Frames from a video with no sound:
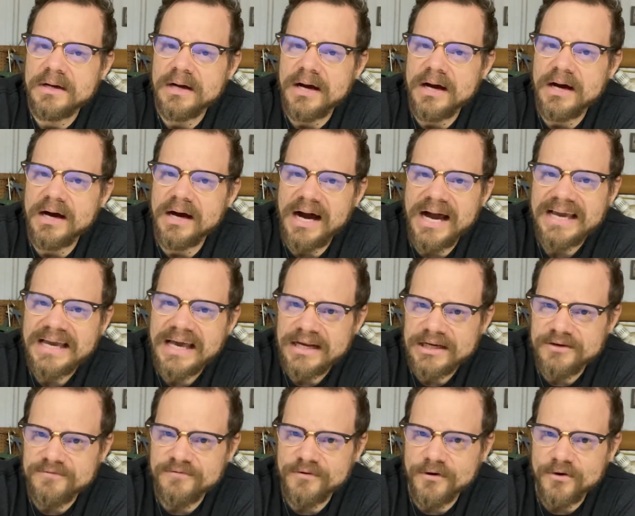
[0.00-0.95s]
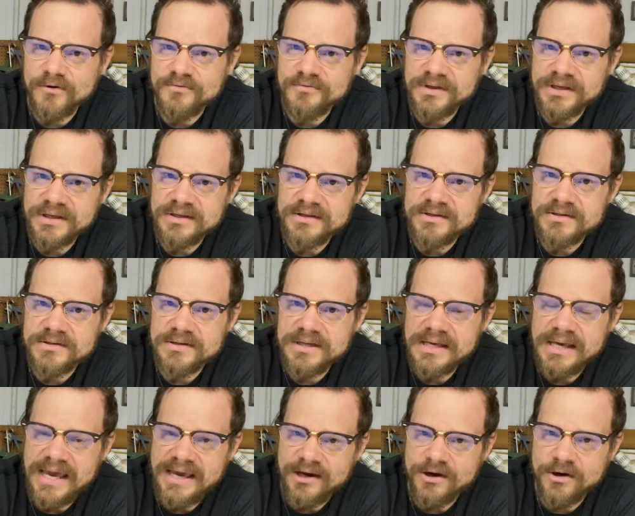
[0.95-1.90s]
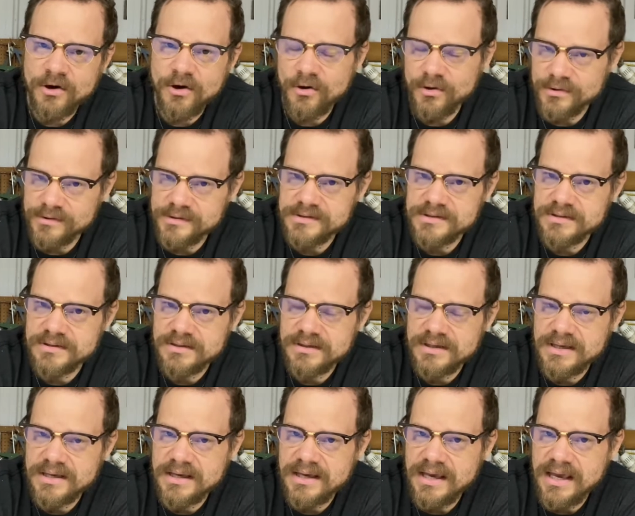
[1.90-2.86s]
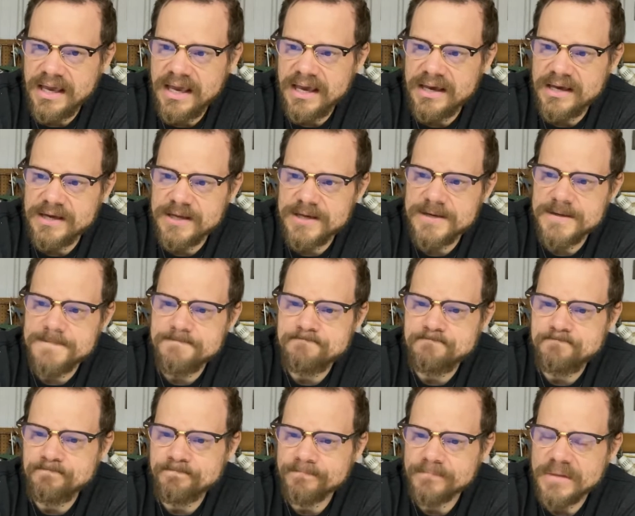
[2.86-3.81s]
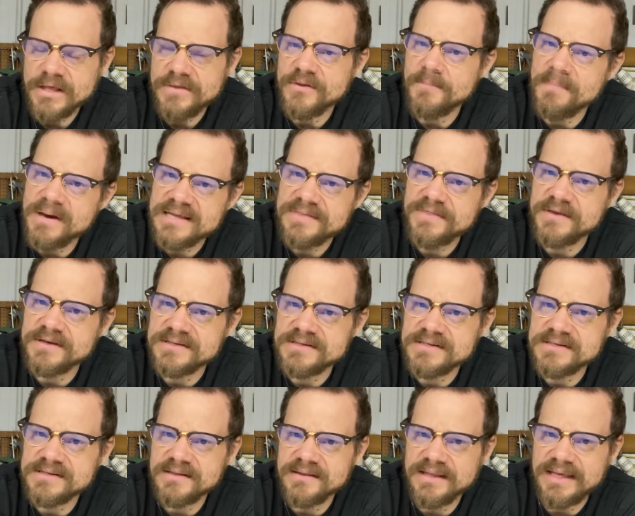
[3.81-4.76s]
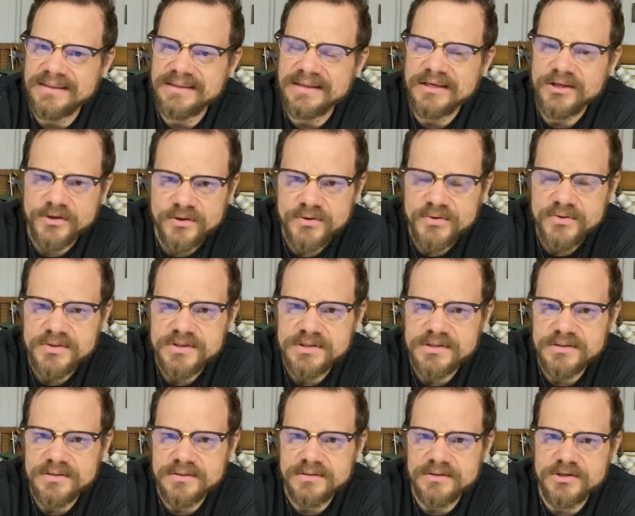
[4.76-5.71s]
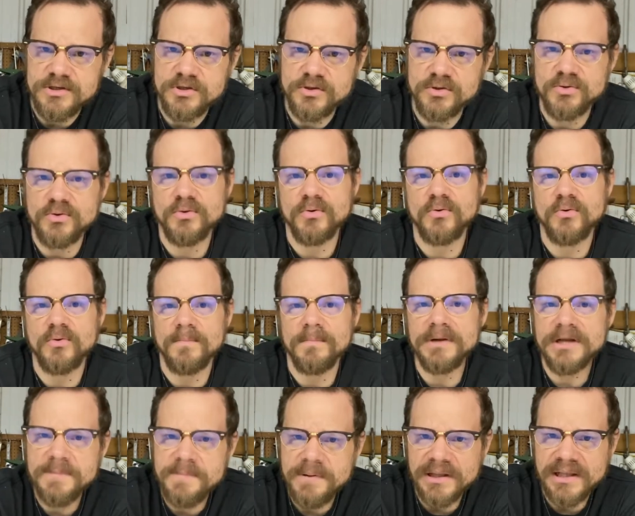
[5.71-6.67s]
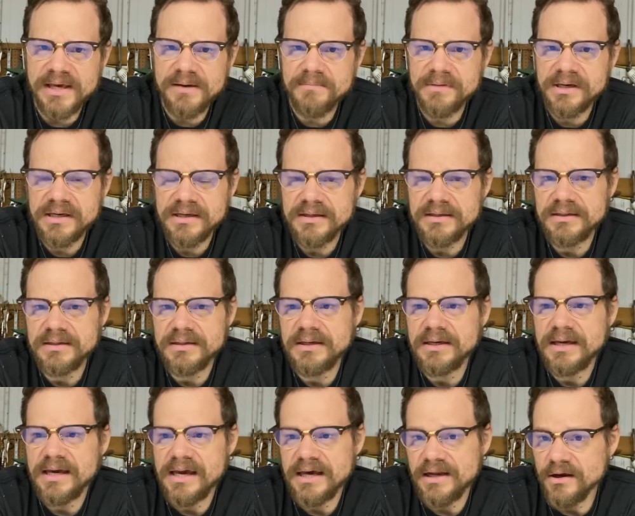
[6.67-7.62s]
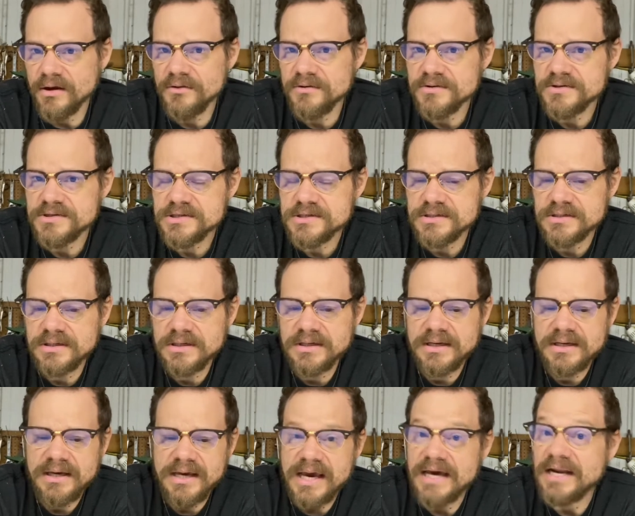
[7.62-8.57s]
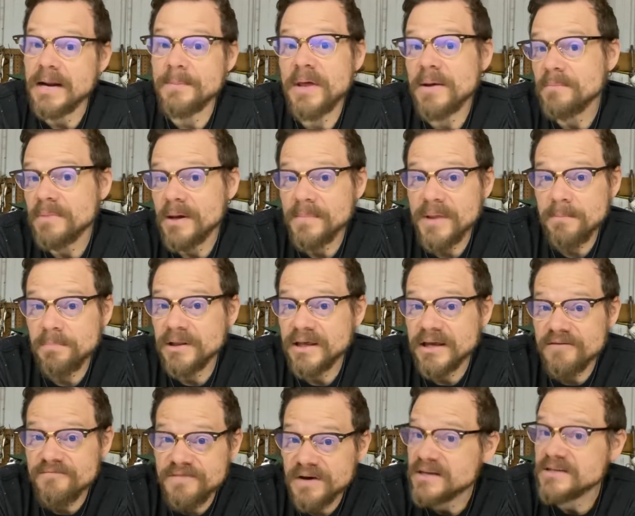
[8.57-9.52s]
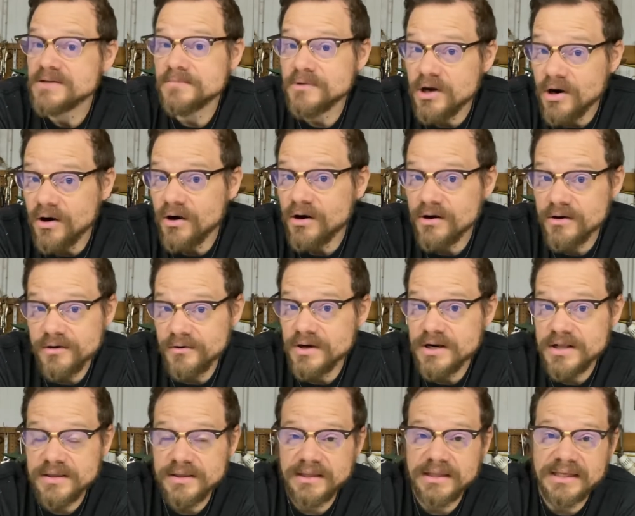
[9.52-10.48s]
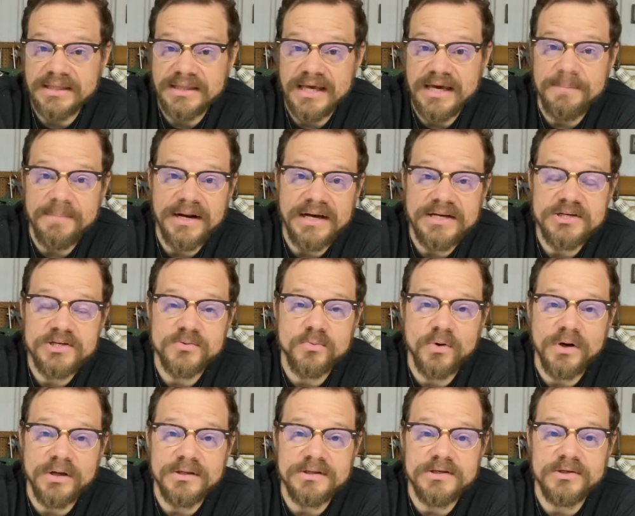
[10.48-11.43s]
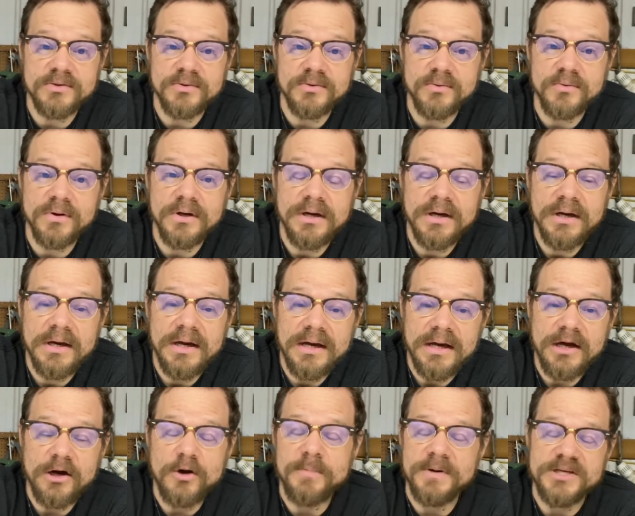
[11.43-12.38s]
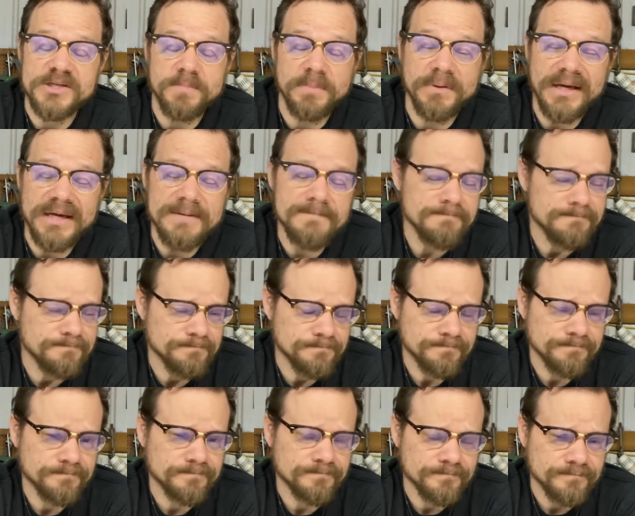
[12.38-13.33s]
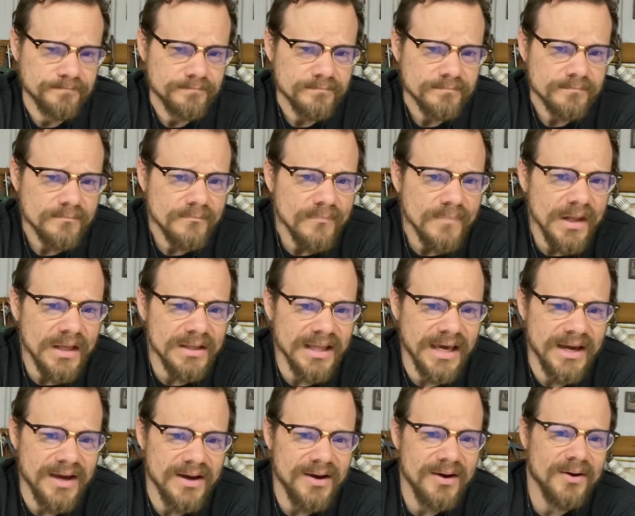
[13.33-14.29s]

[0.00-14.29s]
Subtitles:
I got involved in a cult and the methods that they used to manipulate me and others. And I'm not playing a victim card or anything like that, but I just want to help explain like